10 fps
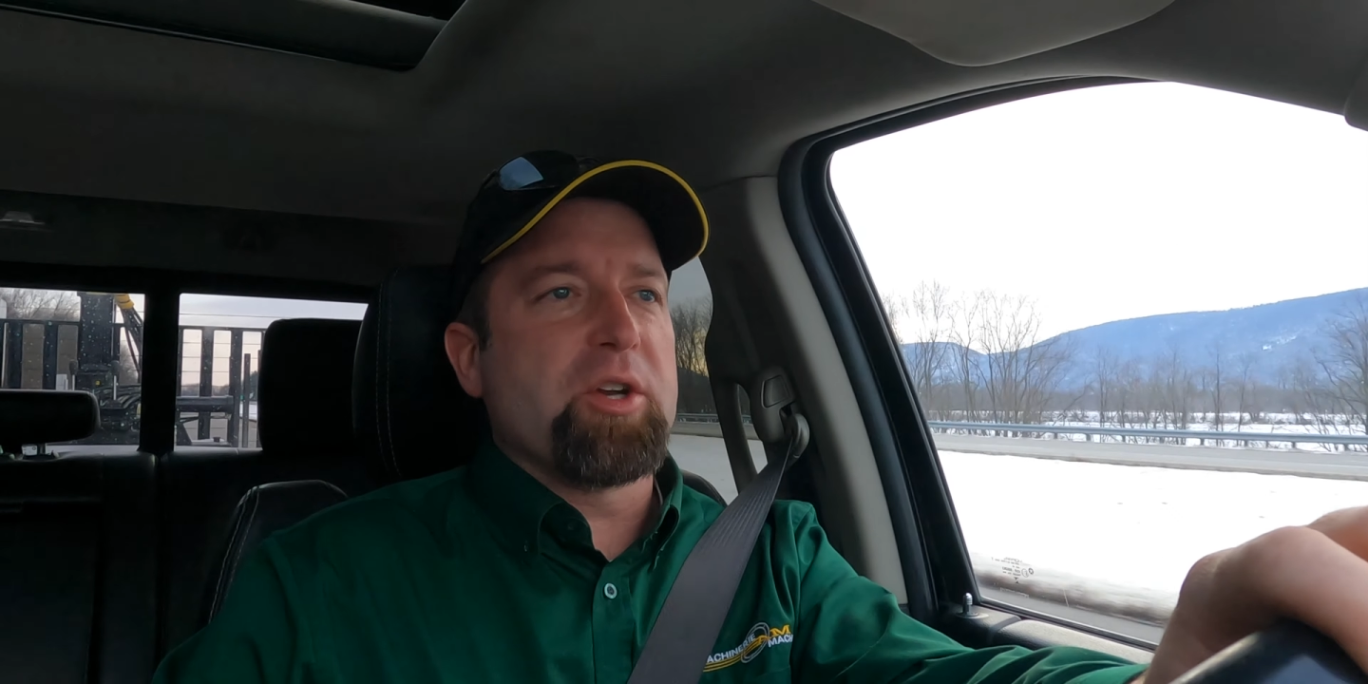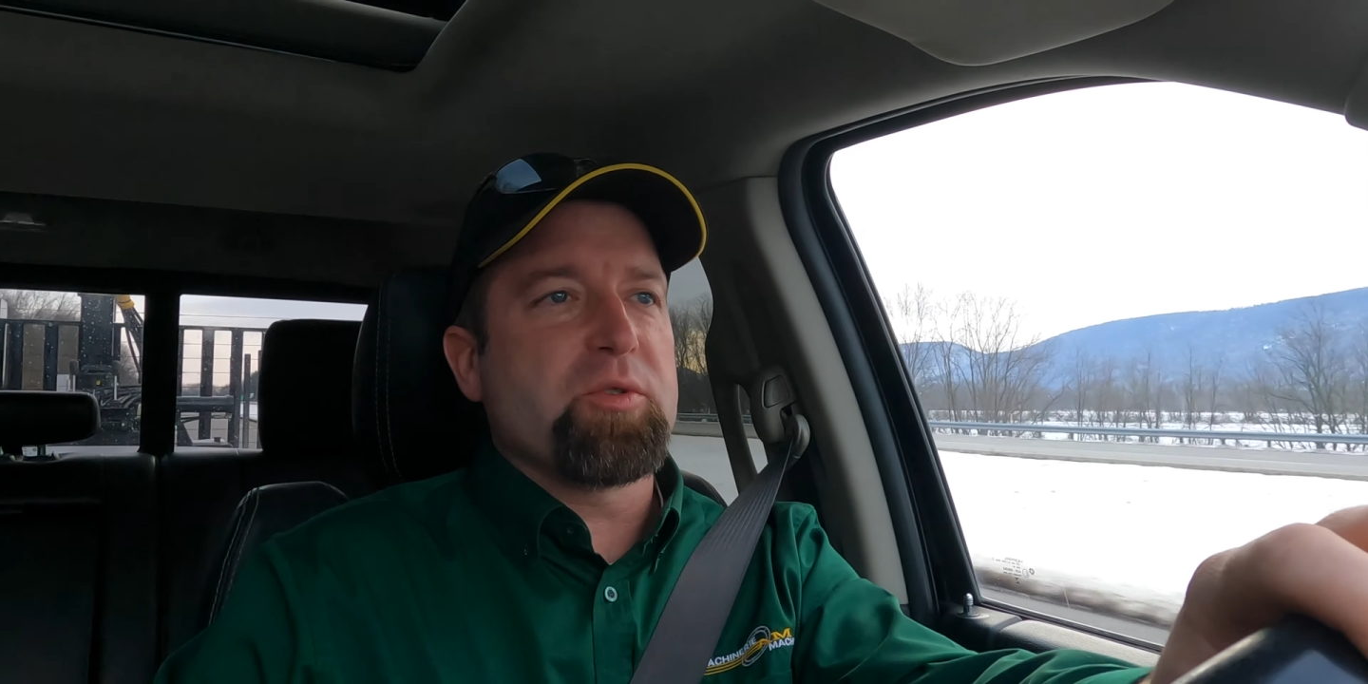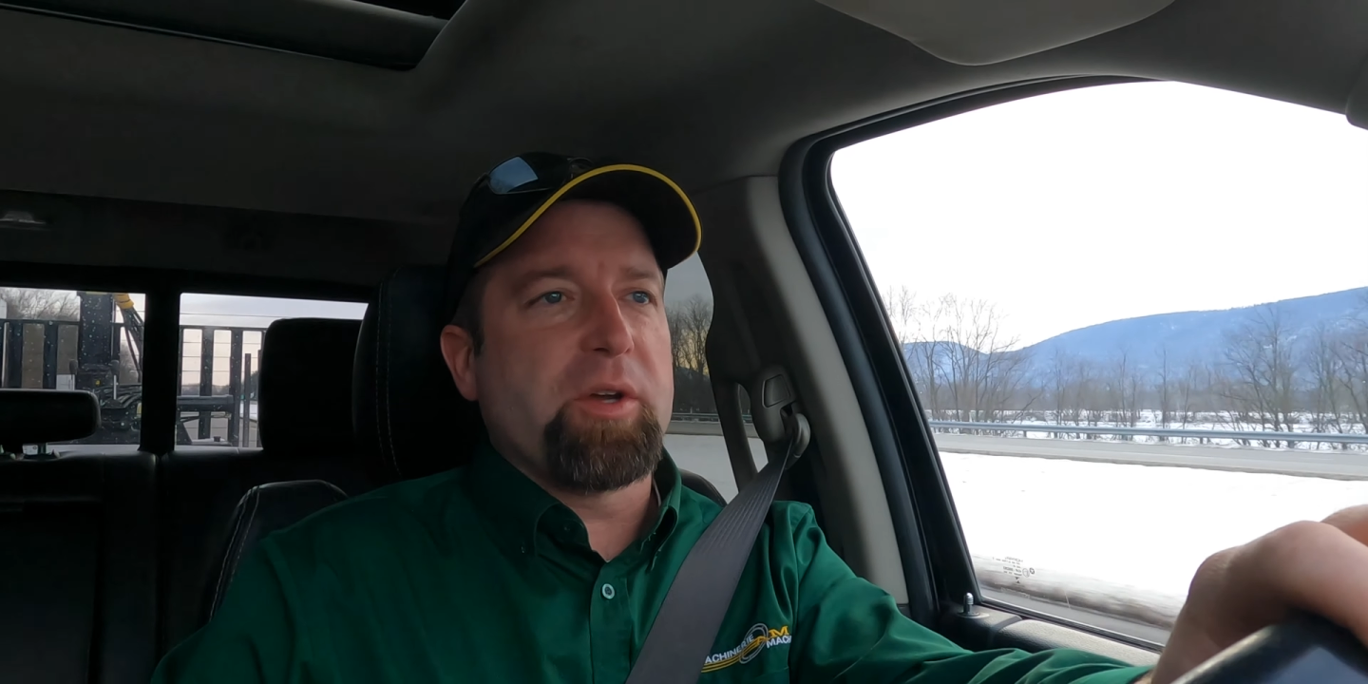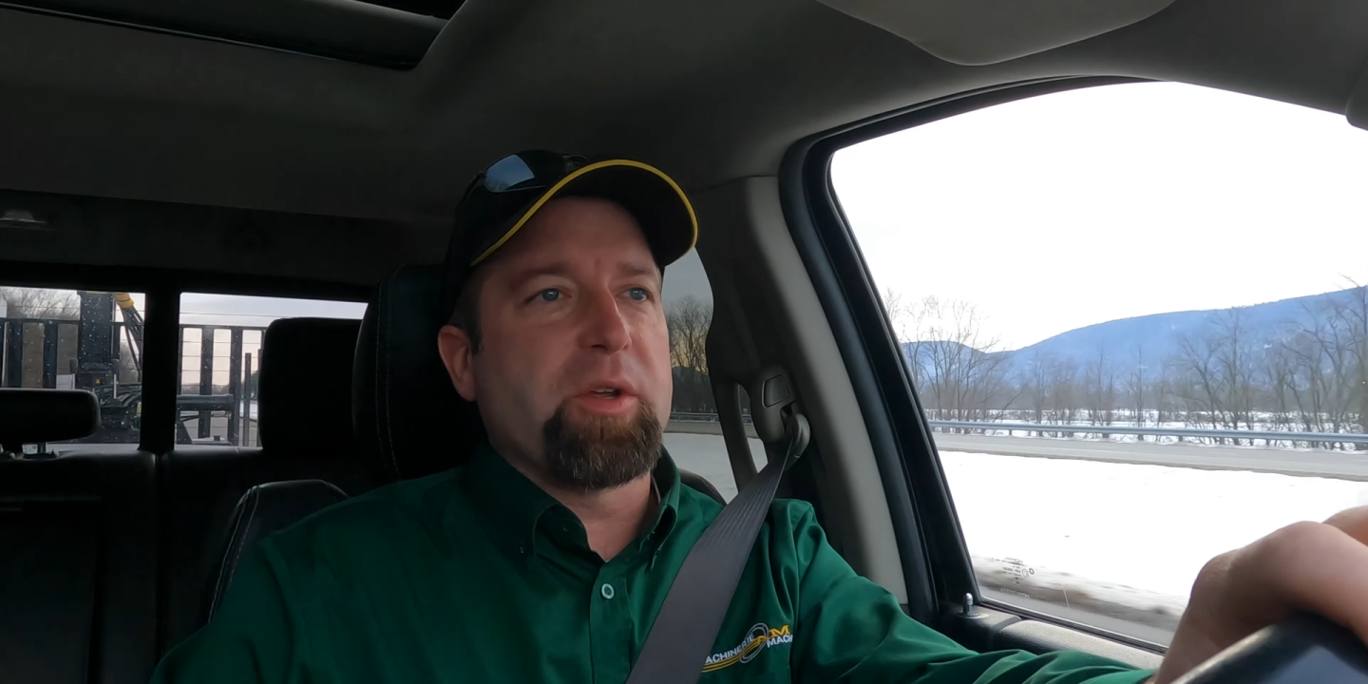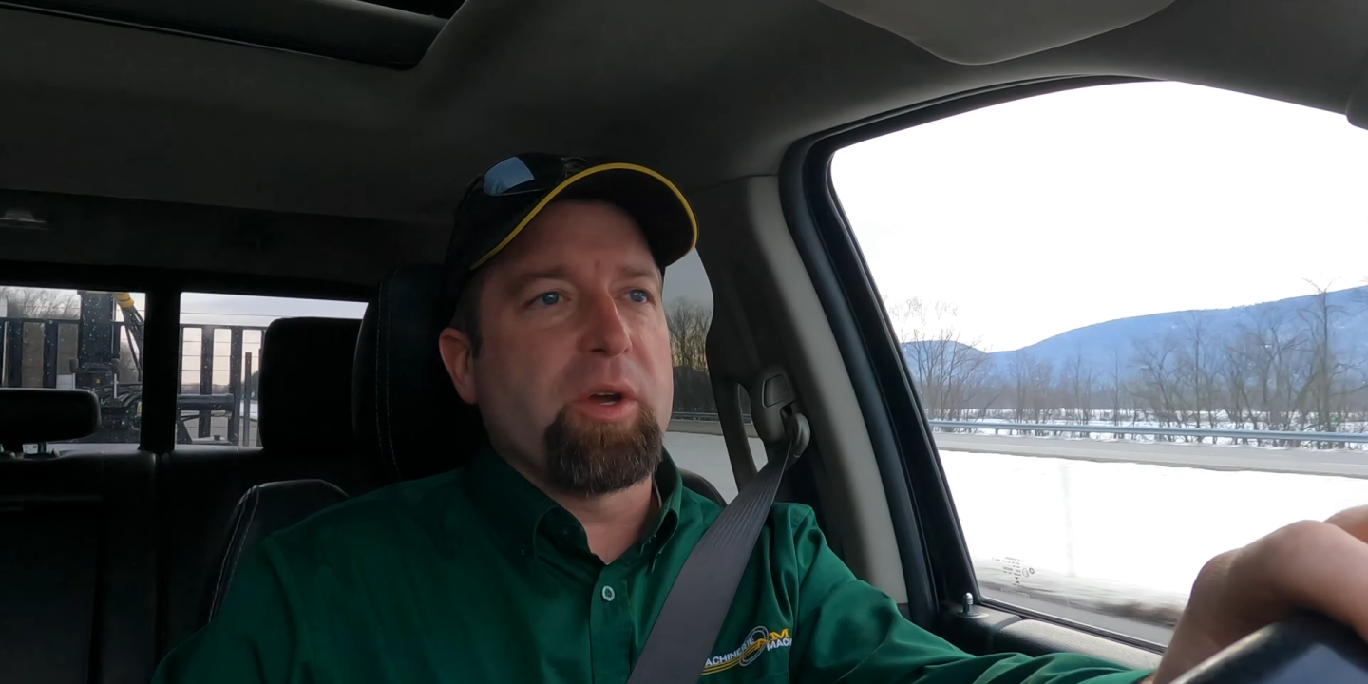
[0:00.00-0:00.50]
I
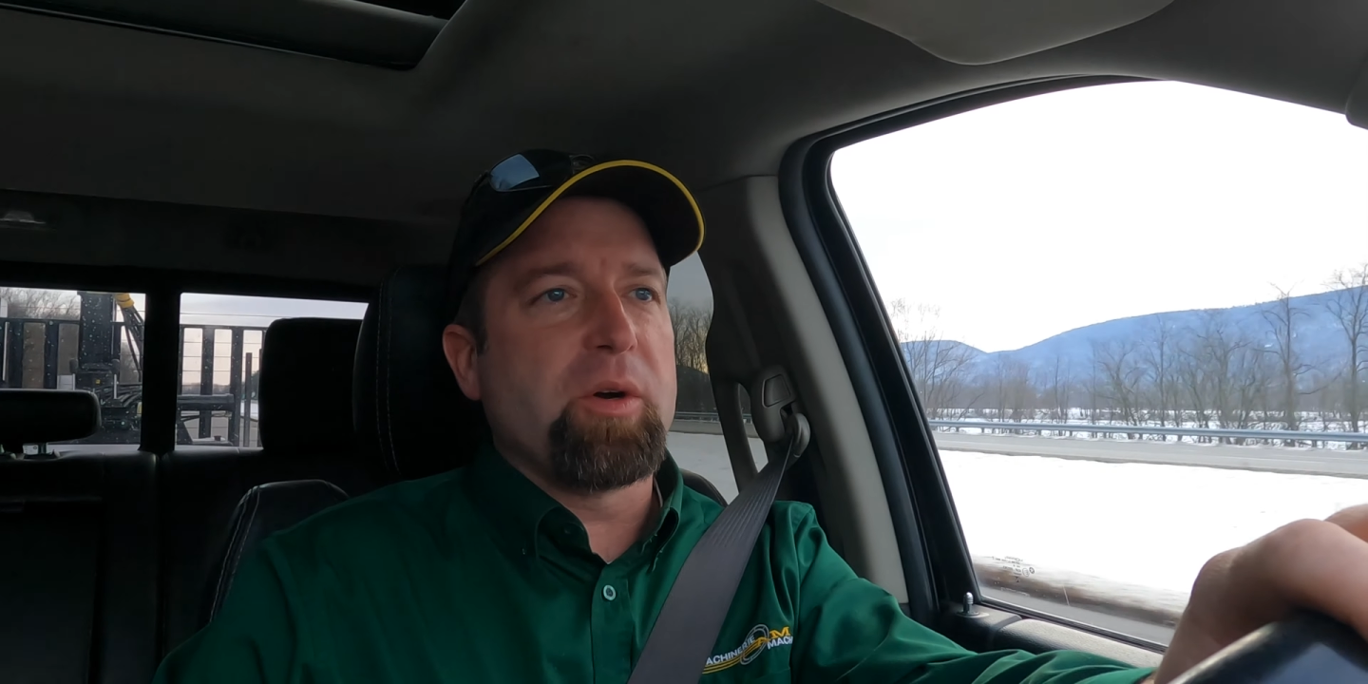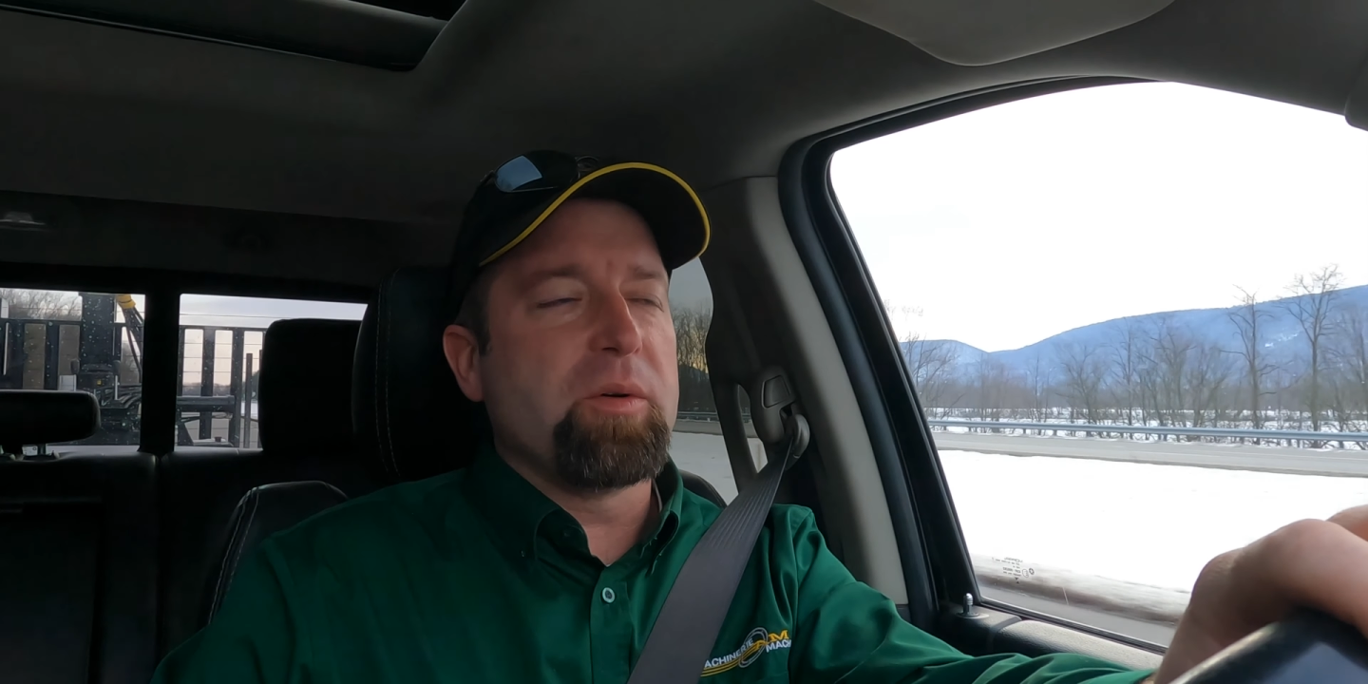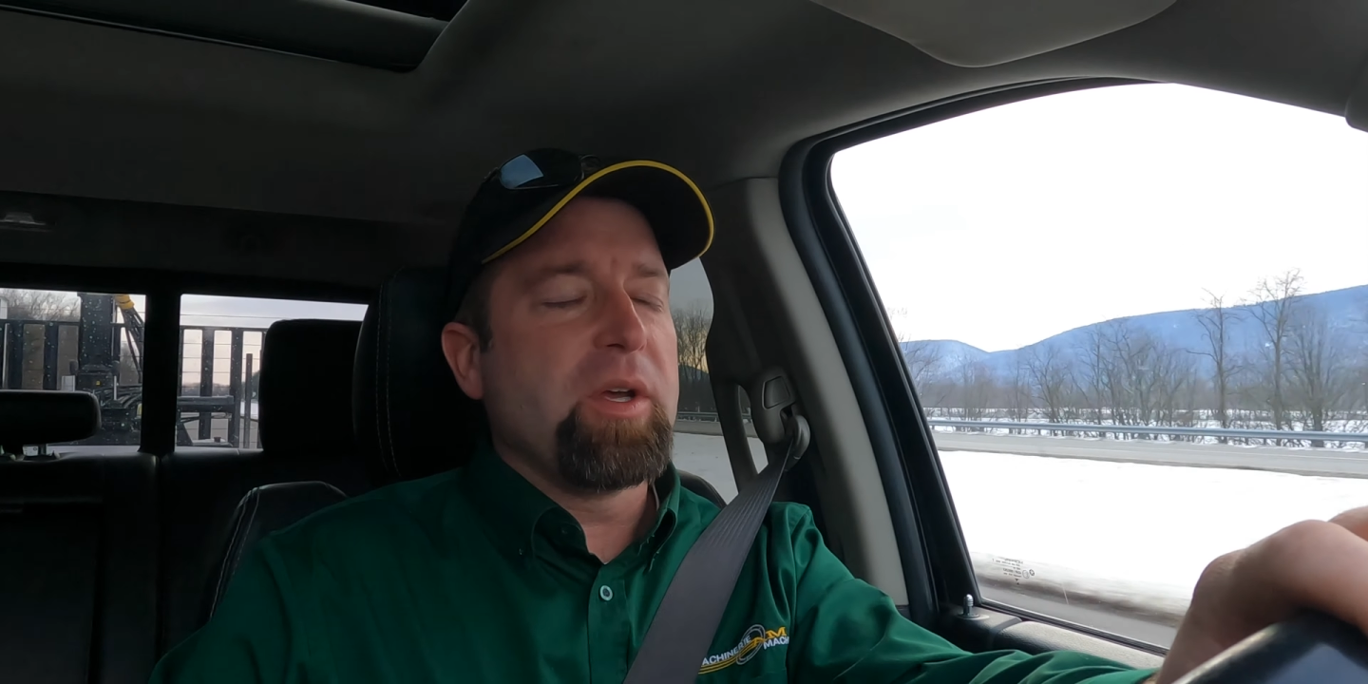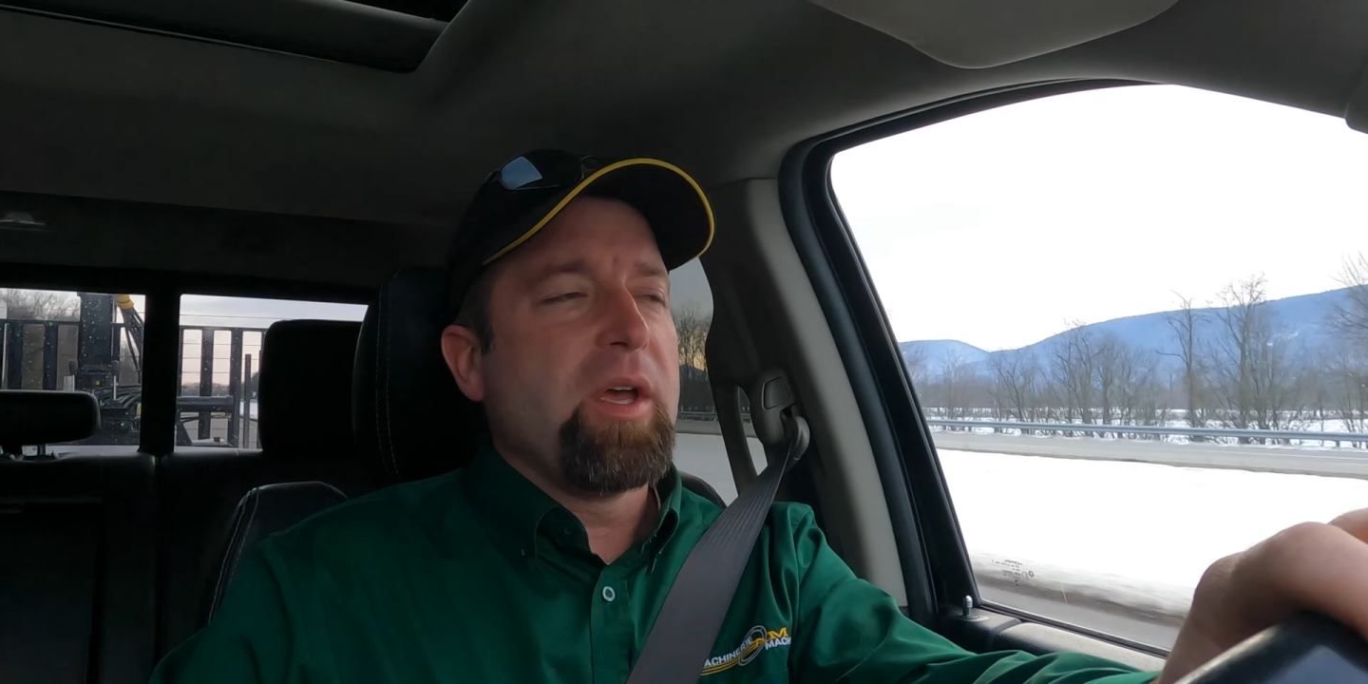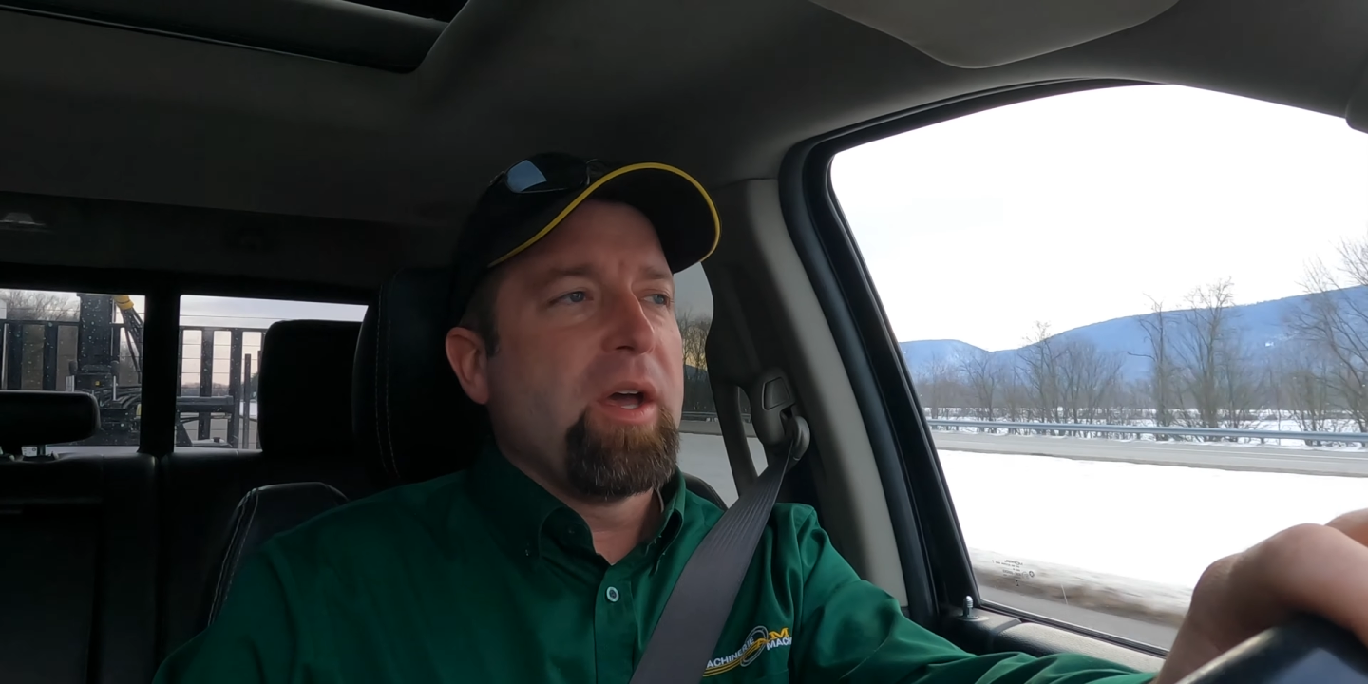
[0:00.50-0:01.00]
try to go.